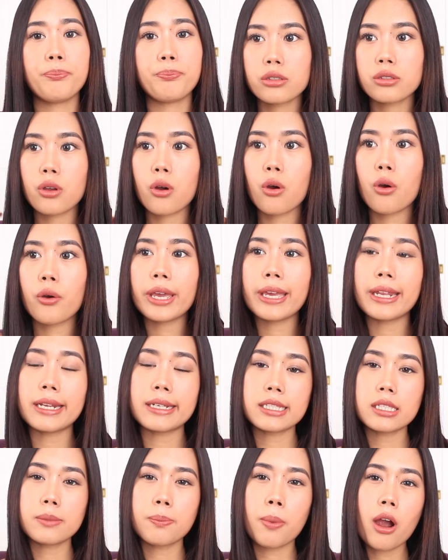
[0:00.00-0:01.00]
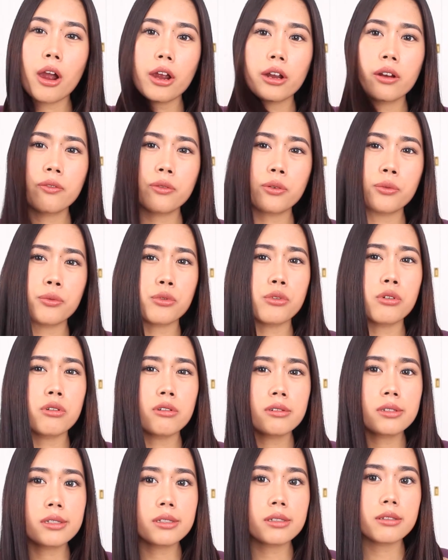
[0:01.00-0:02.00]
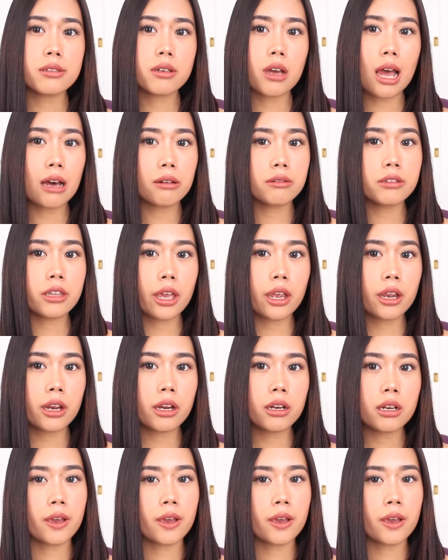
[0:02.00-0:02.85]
So it is part of the rules out there.